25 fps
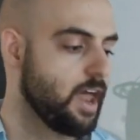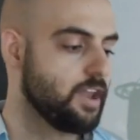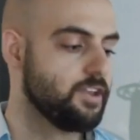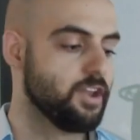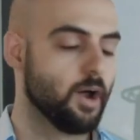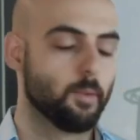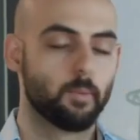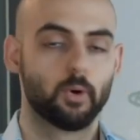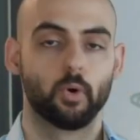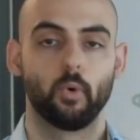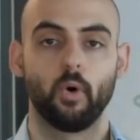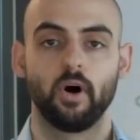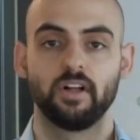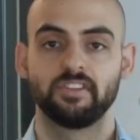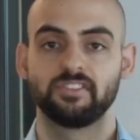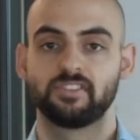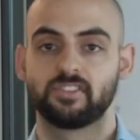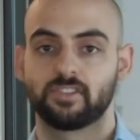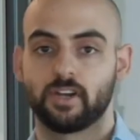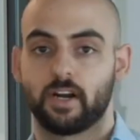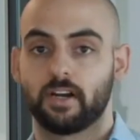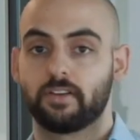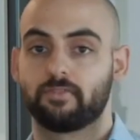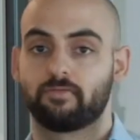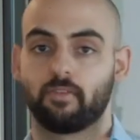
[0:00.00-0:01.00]
Number one,
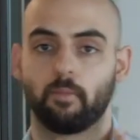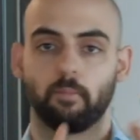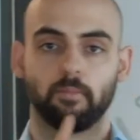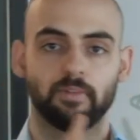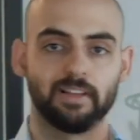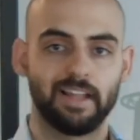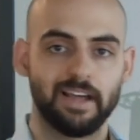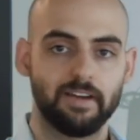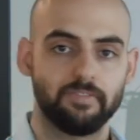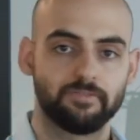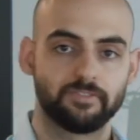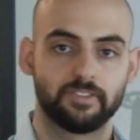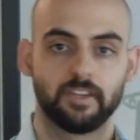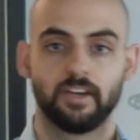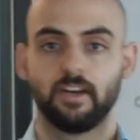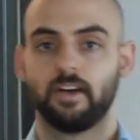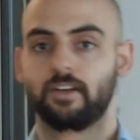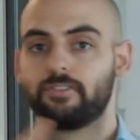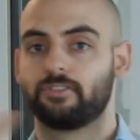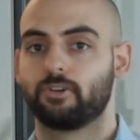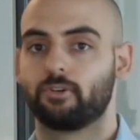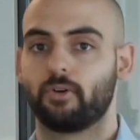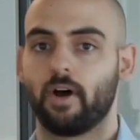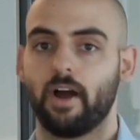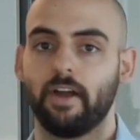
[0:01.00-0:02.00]
starting from left
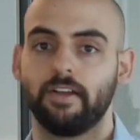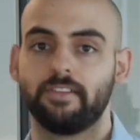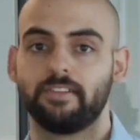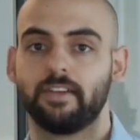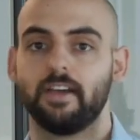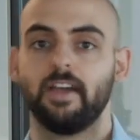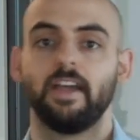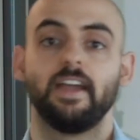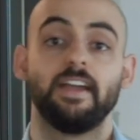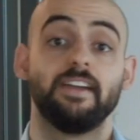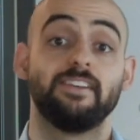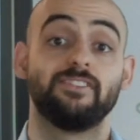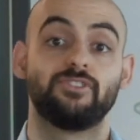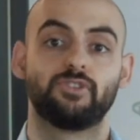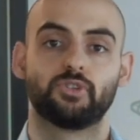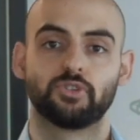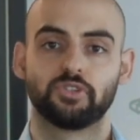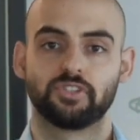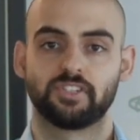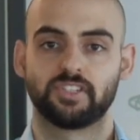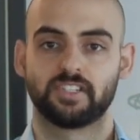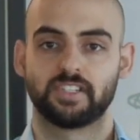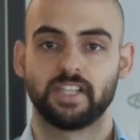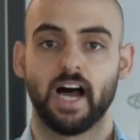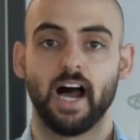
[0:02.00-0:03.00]
to right, is
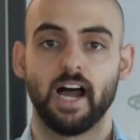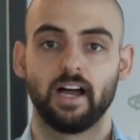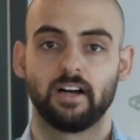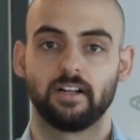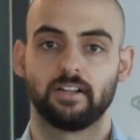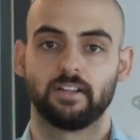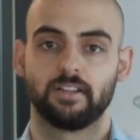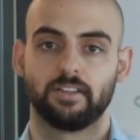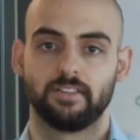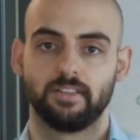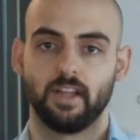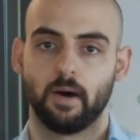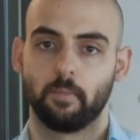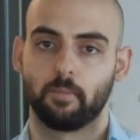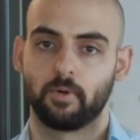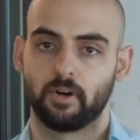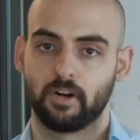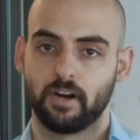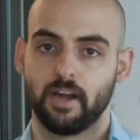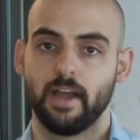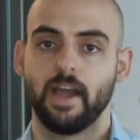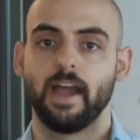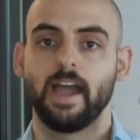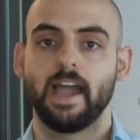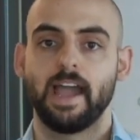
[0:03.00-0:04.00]
your style
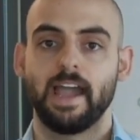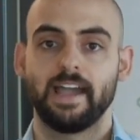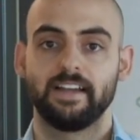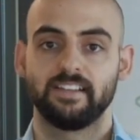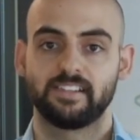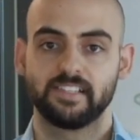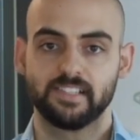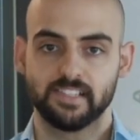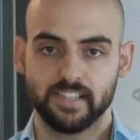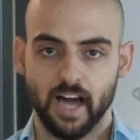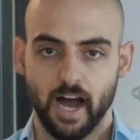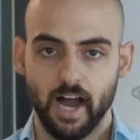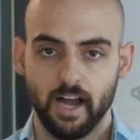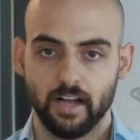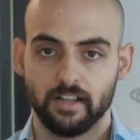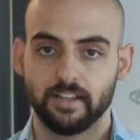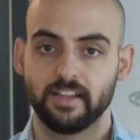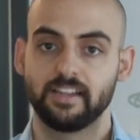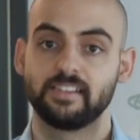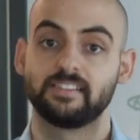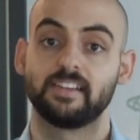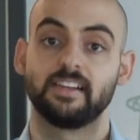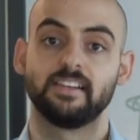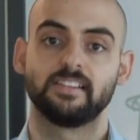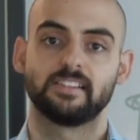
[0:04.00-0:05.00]
number. A
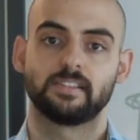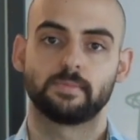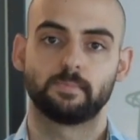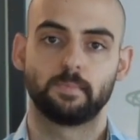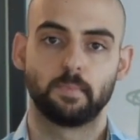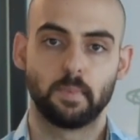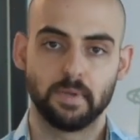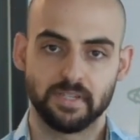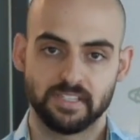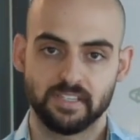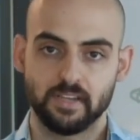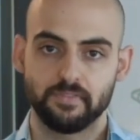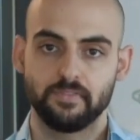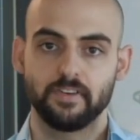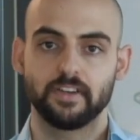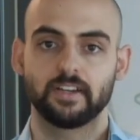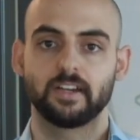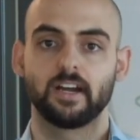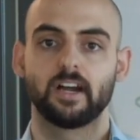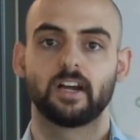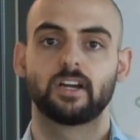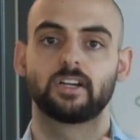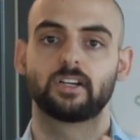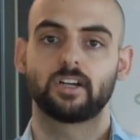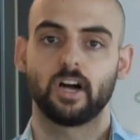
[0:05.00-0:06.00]
style is a
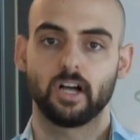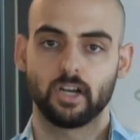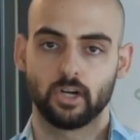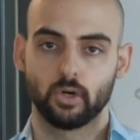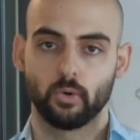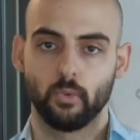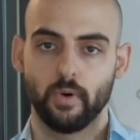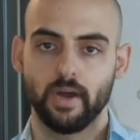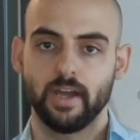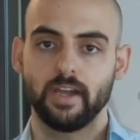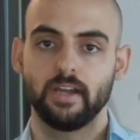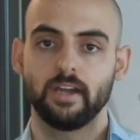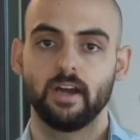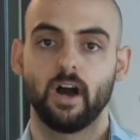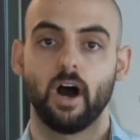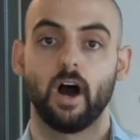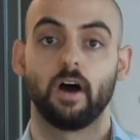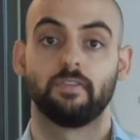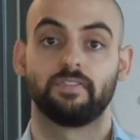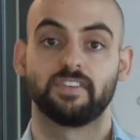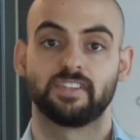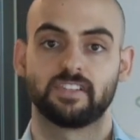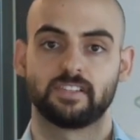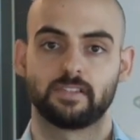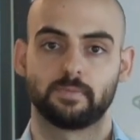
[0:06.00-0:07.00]
specific colorway
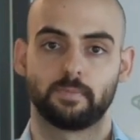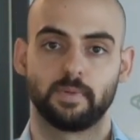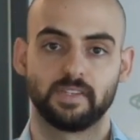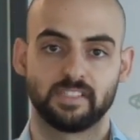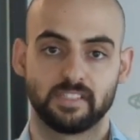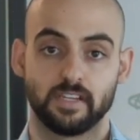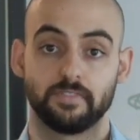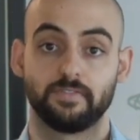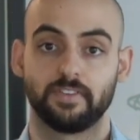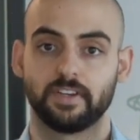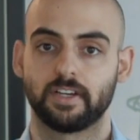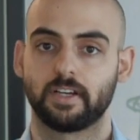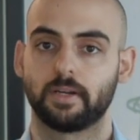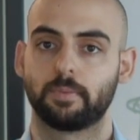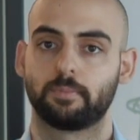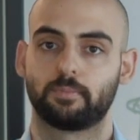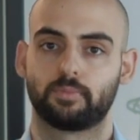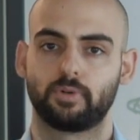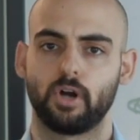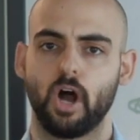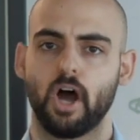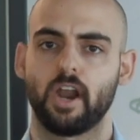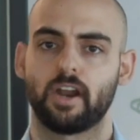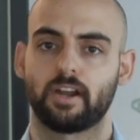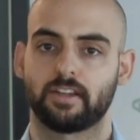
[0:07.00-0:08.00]
of a specific
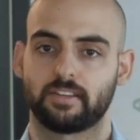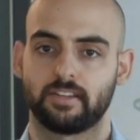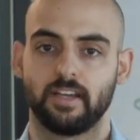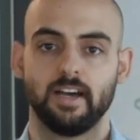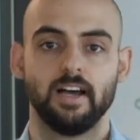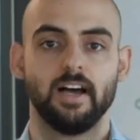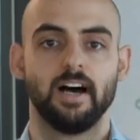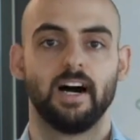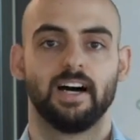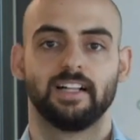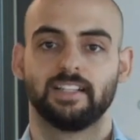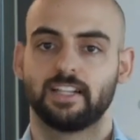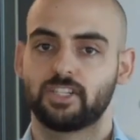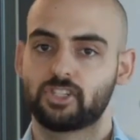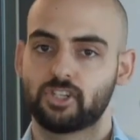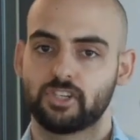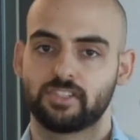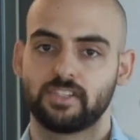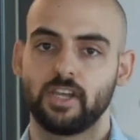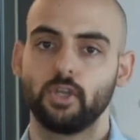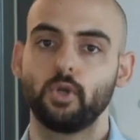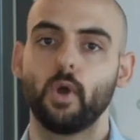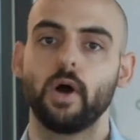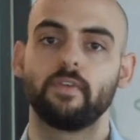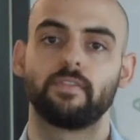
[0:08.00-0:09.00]
product. Let's
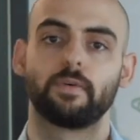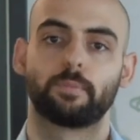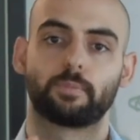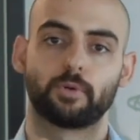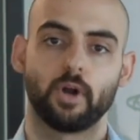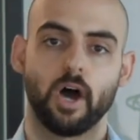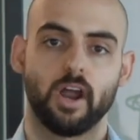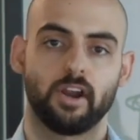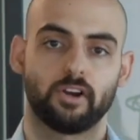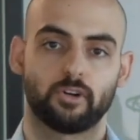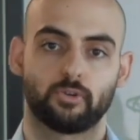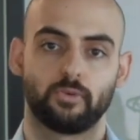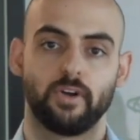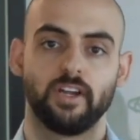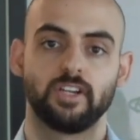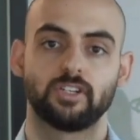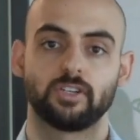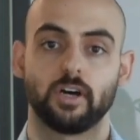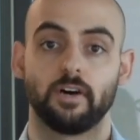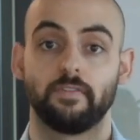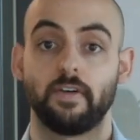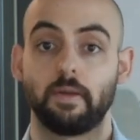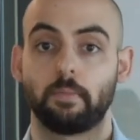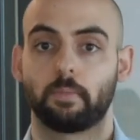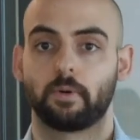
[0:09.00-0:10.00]
just say you have a product
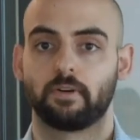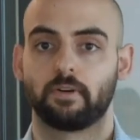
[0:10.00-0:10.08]
range of a